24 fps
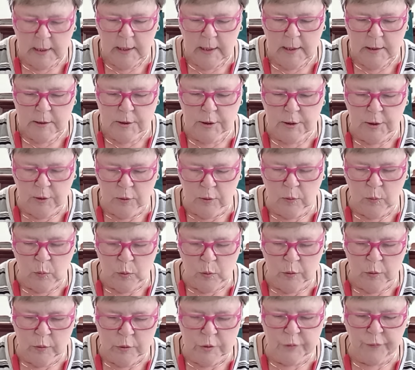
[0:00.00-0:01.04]
to your
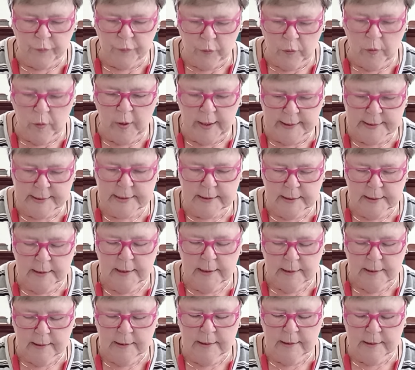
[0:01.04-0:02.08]
words for us
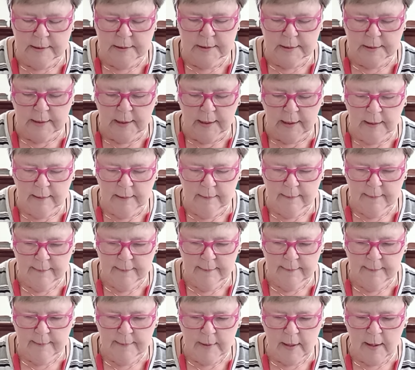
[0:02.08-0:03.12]
this day.
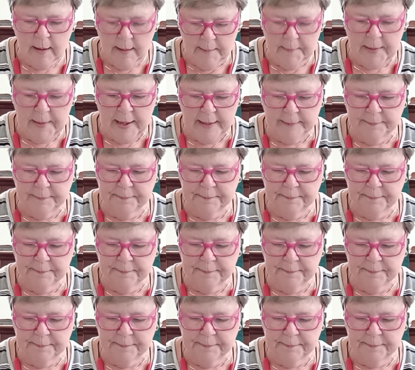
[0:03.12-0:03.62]
Amen.